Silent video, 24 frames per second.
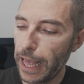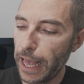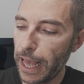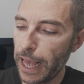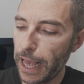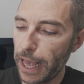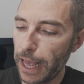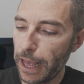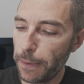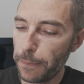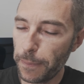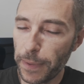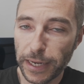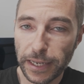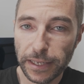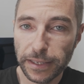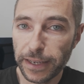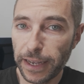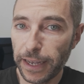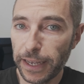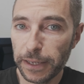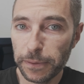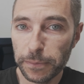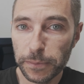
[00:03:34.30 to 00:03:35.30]
many
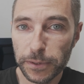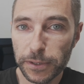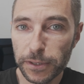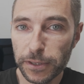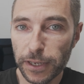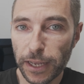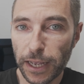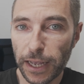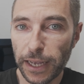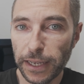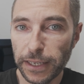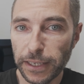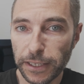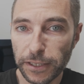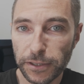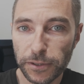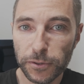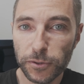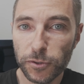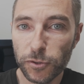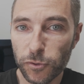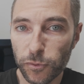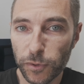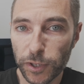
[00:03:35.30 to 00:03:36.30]
times I need
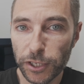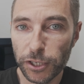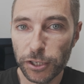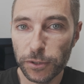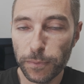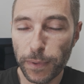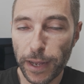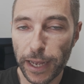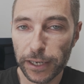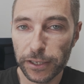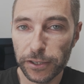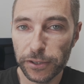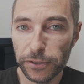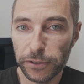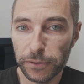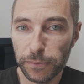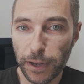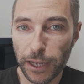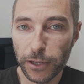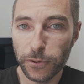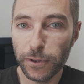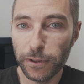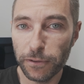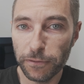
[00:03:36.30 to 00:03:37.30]
to switch back to
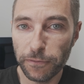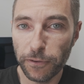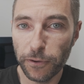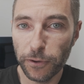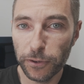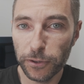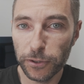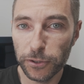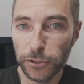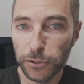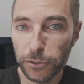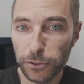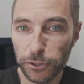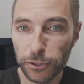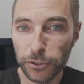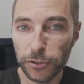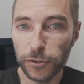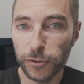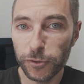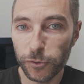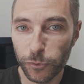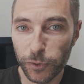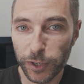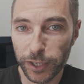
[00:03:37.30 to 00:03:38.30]
manual focus to
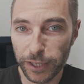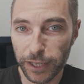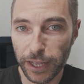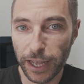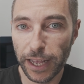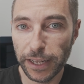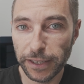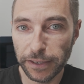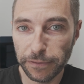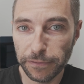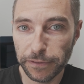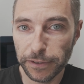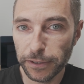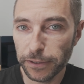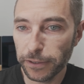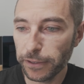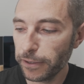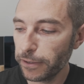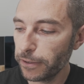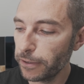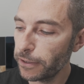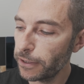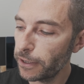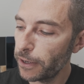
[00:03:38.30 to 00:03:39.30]
shoot with ND
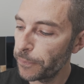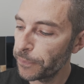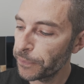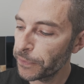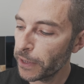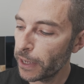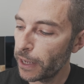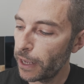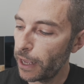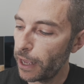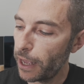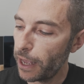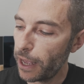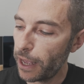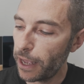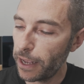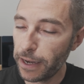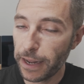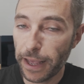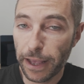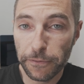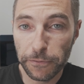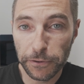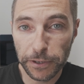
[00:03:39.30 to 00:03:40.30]
filters,
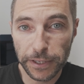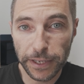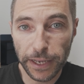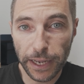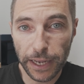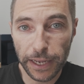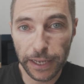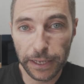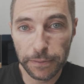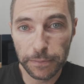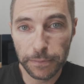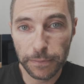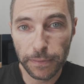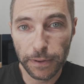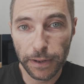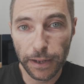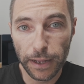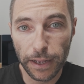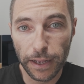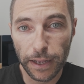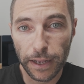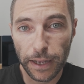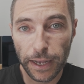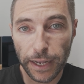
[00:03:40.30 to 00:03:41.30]
and every time
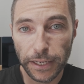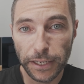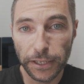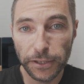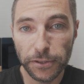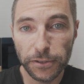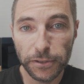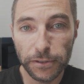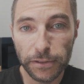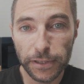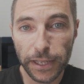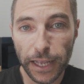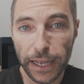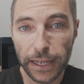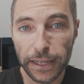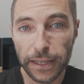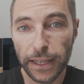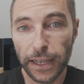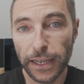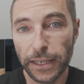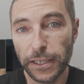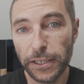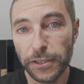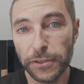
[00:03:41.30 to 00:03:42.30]
I need to do that,
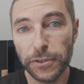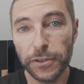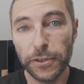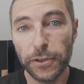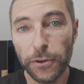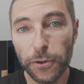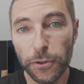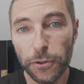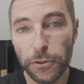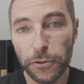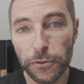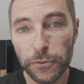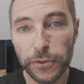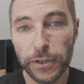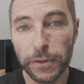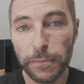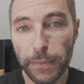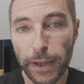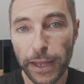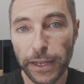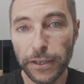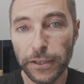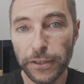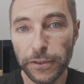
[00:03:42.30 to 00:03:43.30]
I need to go through the
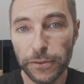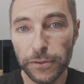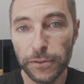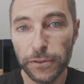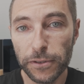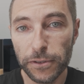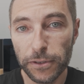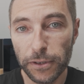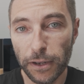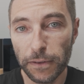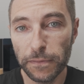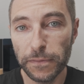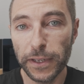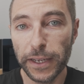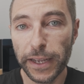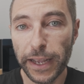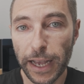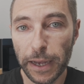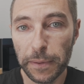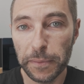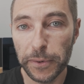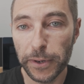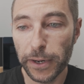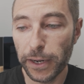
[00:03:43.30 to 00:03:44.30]
menus of the
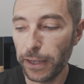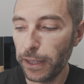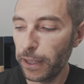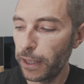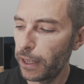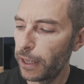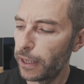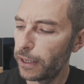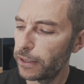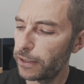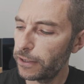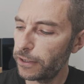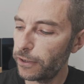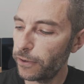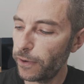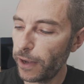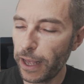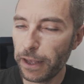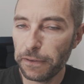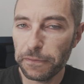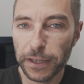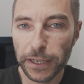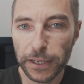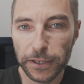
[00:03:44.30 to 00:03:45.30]
camera. So
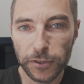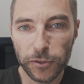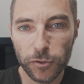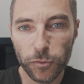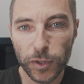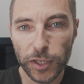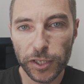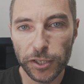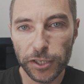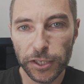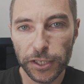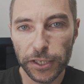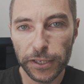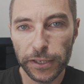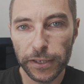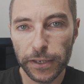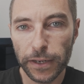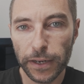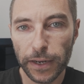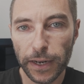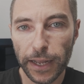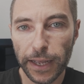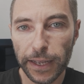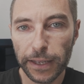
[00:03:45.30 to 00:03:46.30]
having a switch
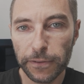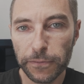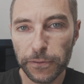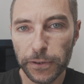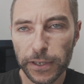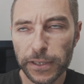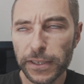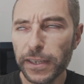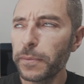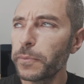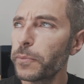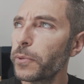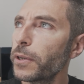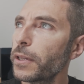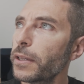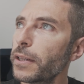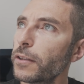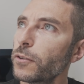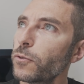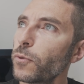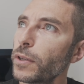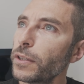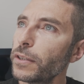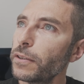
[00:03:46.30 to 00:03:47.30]
here, like for example in
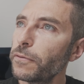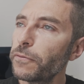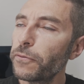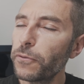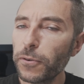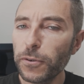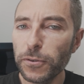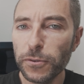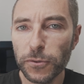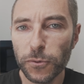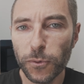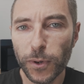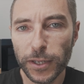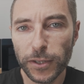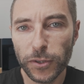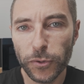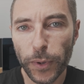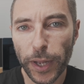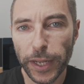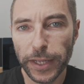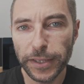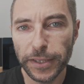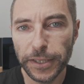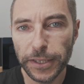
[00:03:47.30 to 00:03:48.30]
the
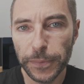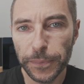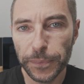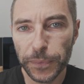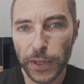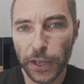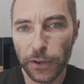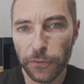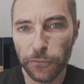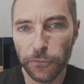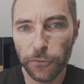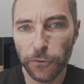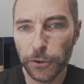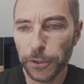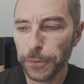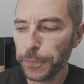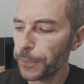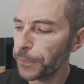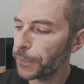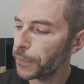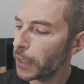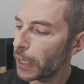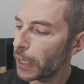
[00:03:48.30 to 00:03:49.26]
24-120 f4,